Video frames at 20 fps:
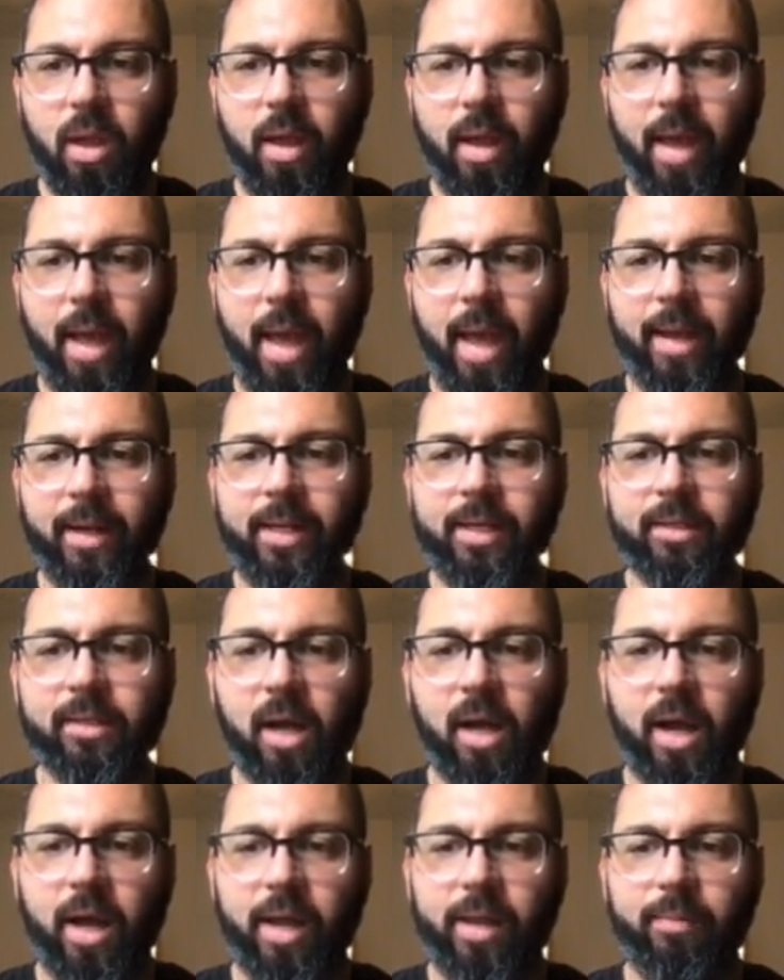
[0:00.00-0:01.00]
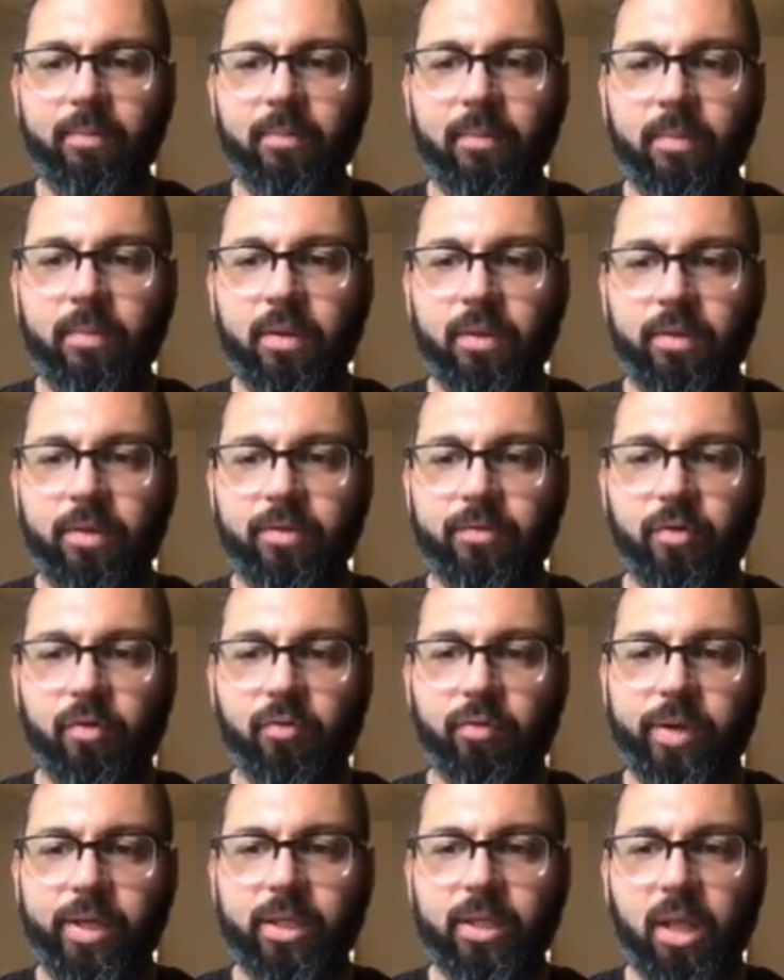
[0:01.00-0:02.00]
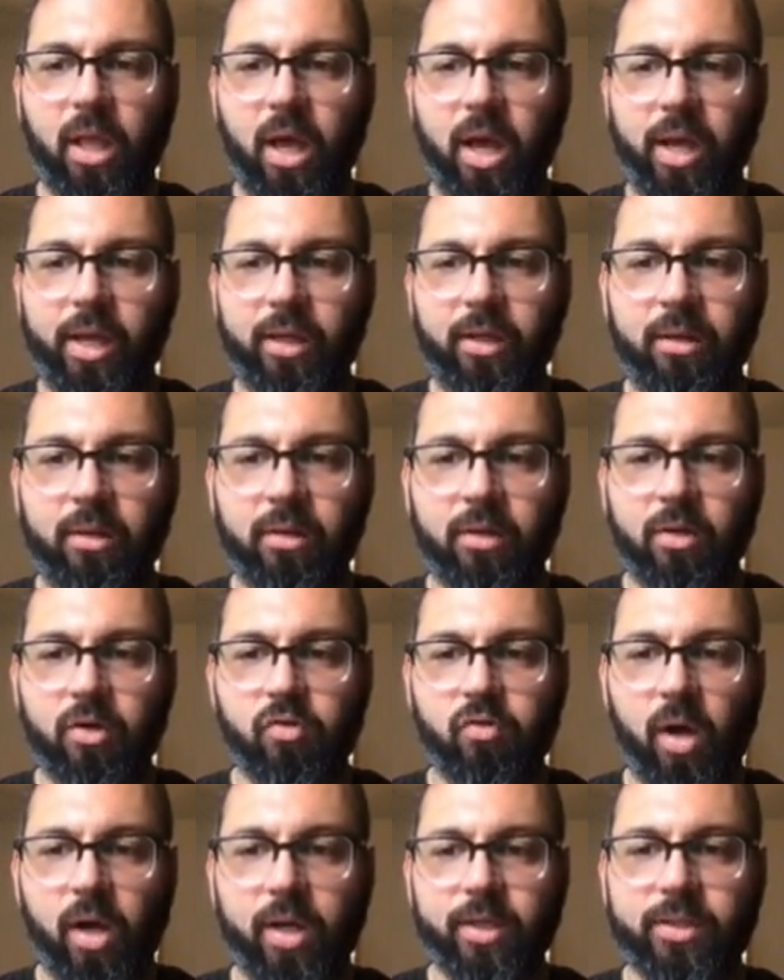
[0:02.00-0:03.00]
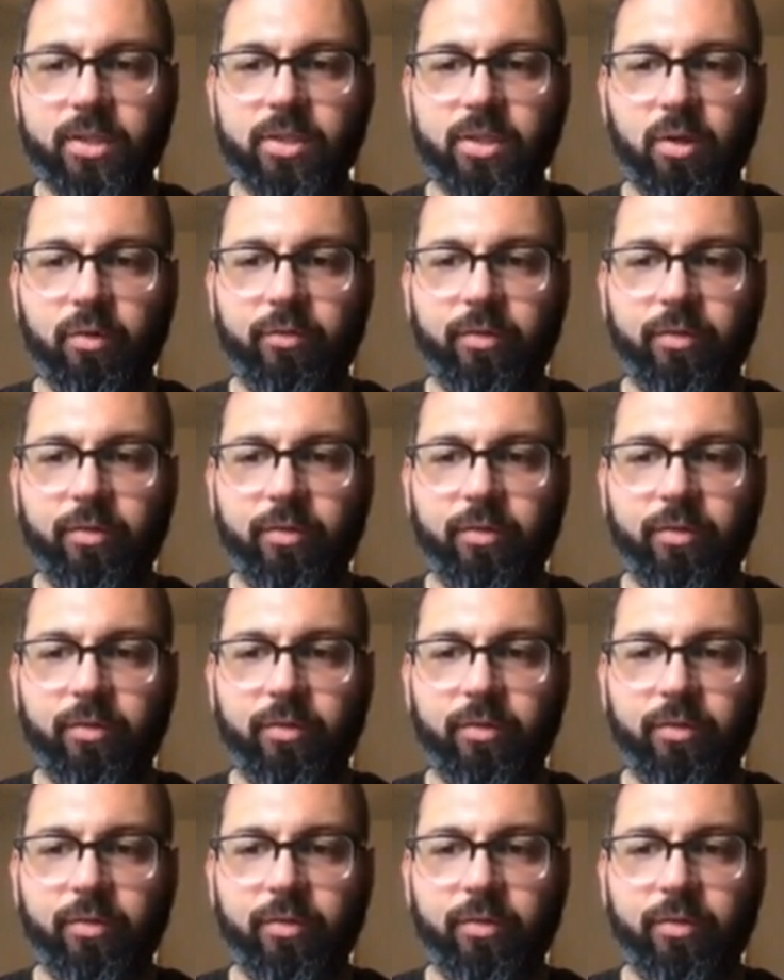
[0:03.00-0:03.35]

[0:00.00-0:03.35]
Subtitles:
Anytime this green line crosses over